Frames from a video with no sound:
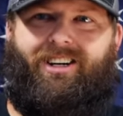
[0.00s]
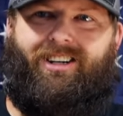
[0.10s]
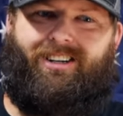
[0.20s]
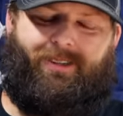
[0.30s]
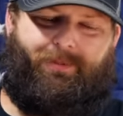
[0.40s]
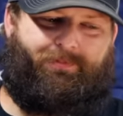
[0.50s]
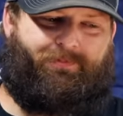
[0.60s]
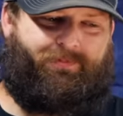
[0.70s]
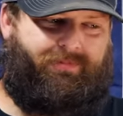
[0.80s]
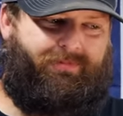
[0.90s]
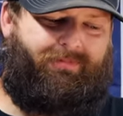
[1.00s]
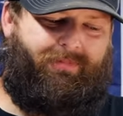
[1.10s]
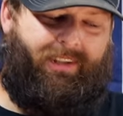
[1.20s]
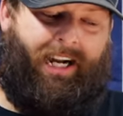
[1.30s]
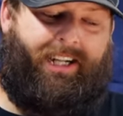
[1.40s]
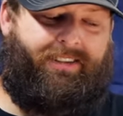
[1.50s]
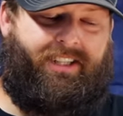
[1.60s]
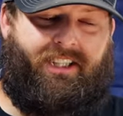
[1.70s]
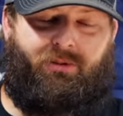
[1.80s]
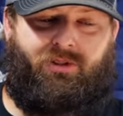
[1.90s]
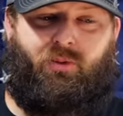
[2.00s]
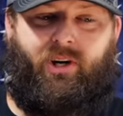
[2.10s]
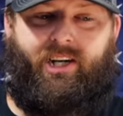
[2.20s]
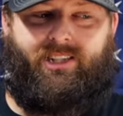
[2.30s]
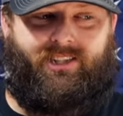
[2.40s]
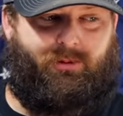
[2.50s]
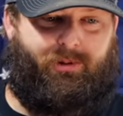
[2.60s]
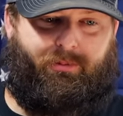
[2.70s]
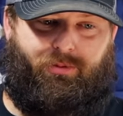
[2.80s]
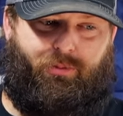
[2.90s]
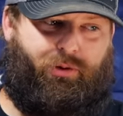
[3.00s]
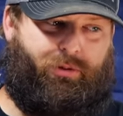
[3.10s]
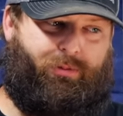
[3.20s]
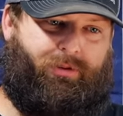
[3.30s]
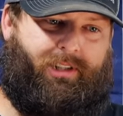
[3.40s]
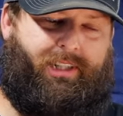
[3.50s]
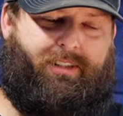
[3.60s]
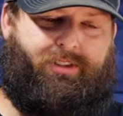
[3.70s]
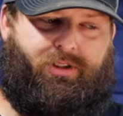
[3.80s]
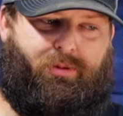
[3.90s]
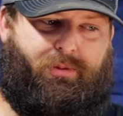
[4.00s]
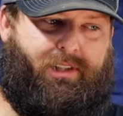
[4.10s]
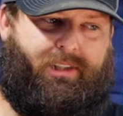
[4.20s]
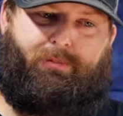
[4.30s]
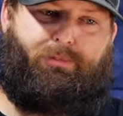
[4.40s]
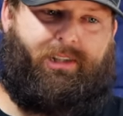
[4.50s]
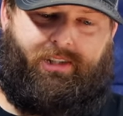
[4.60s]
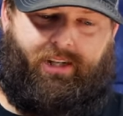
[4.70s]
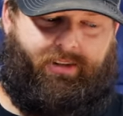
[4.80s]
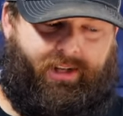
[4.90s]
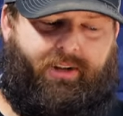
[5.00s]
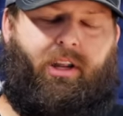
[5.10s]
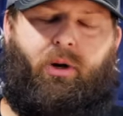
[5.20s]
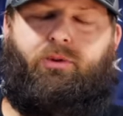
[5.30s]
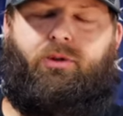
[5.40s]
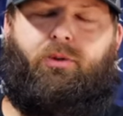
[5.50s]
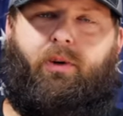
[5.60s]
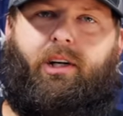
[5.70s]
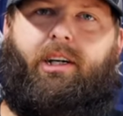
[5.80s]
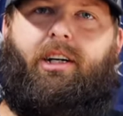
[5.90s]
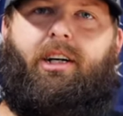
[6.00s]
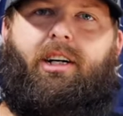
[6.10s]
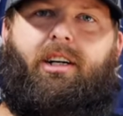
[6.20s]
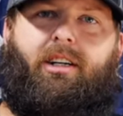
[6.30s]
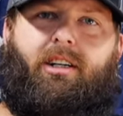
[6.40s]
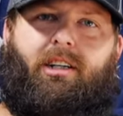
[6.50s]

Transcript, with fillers: That's um, true. I didn't think there was a way to sell people multiple sets of drill bits, but that, that those are the way. Mm-hmm.